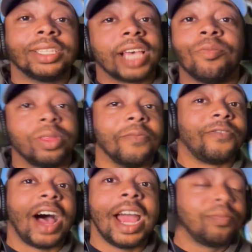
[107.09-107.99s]
help them
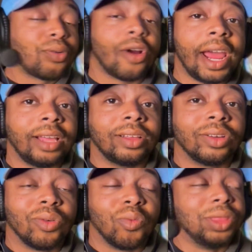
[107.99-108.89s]
find prey
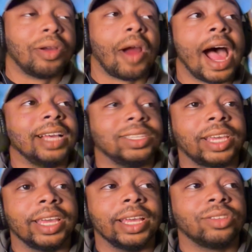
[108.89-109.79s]
when their eyes can't.